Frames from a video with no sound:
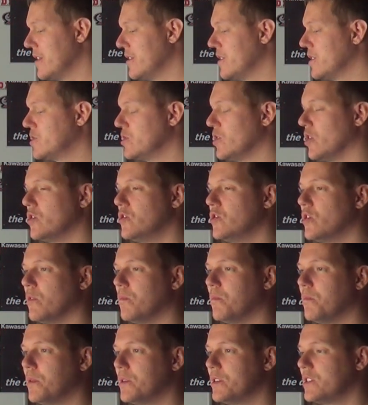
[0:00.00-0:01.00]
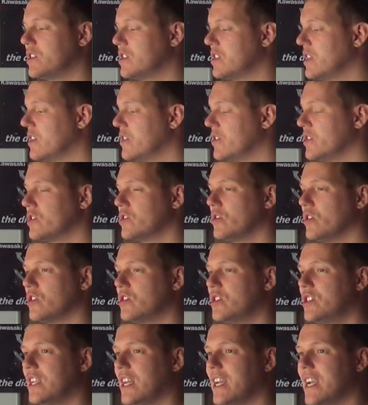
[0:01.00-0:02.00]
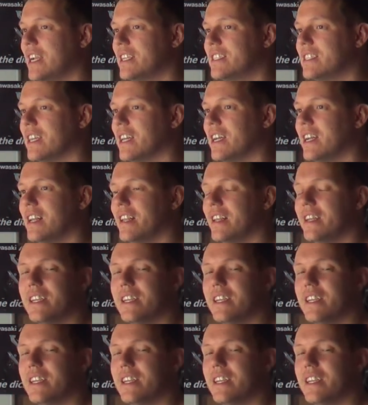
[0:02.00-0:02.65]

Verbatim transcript: There's no numbers, there's no data.